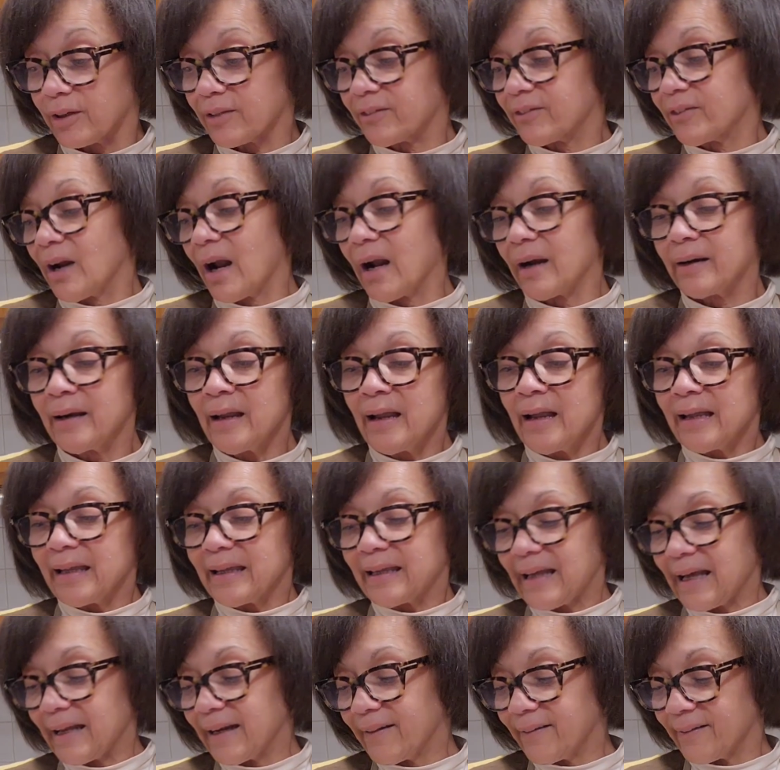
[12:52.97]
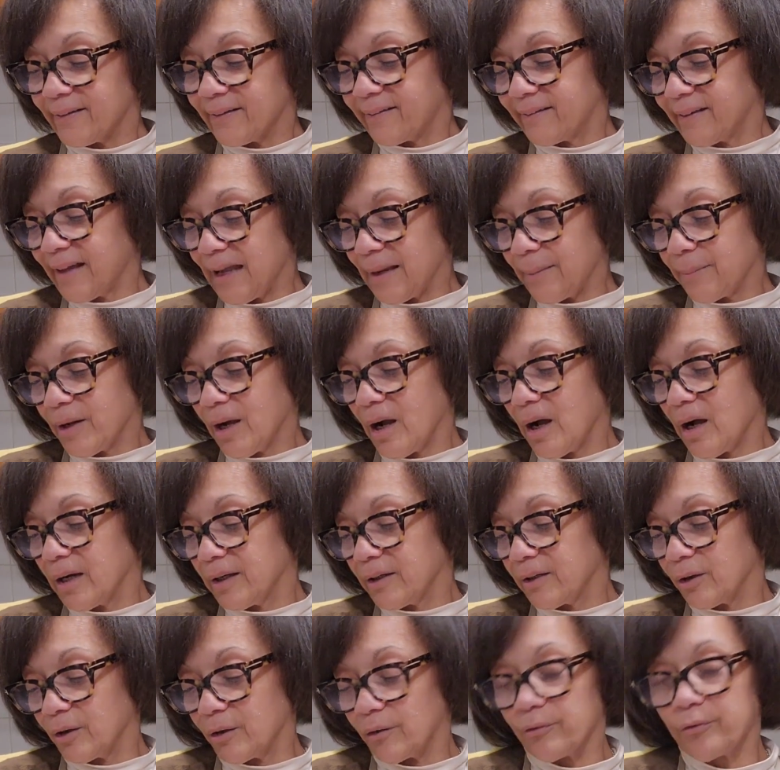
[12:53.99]
It's not getting the same
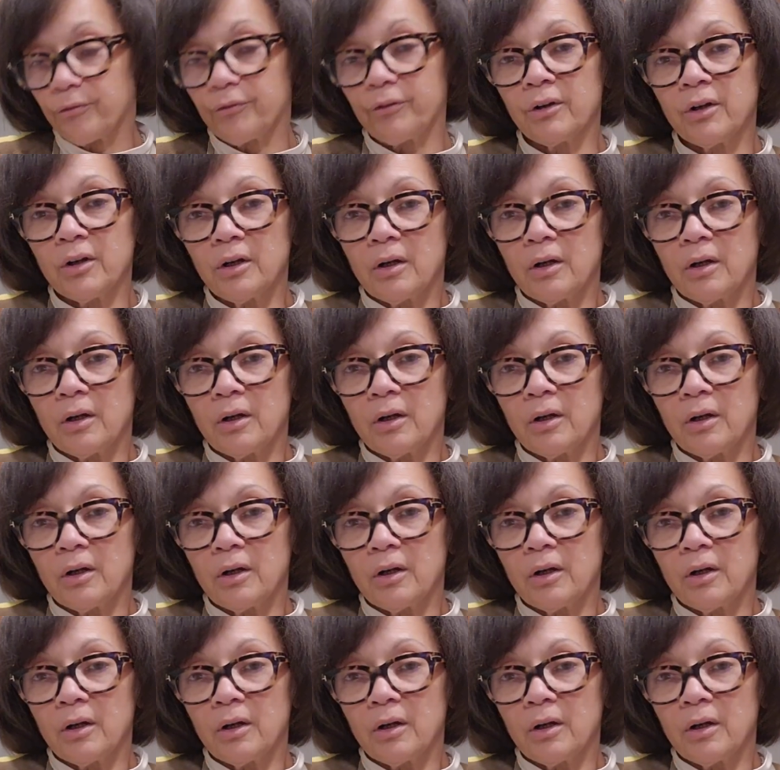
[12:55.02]
kind of